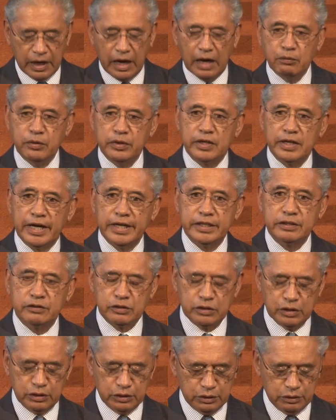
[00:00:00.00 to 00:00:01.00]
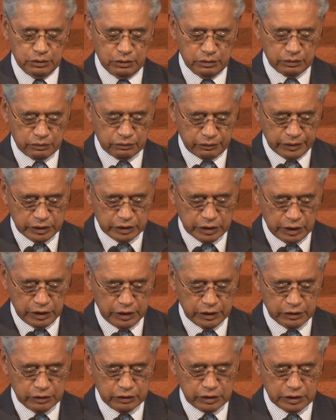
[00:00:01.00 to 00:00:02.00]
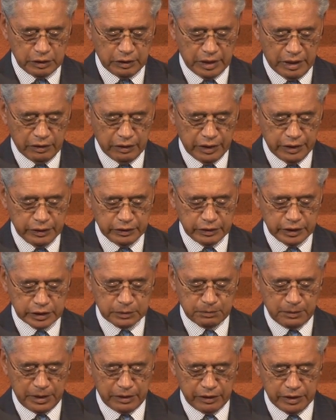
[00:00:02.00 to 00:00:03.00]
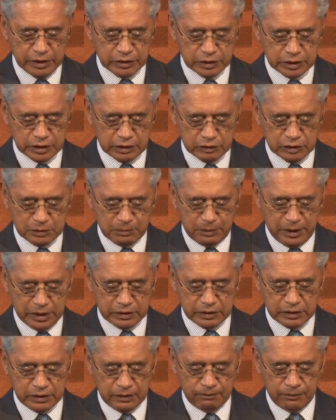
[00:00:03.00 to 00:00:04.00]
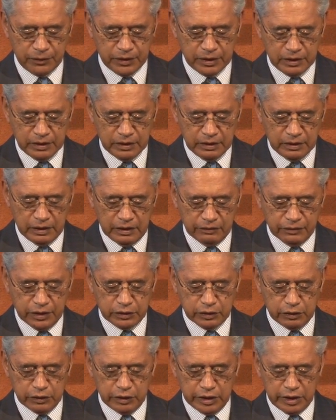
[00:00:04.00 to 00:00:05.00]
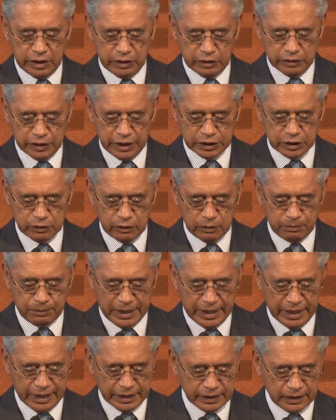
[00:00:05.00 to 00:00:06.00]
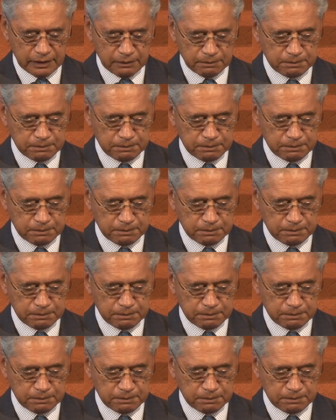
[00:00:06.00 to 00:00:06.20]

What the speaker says: I would like to return to our own experience in respect of the Toroidal National Park.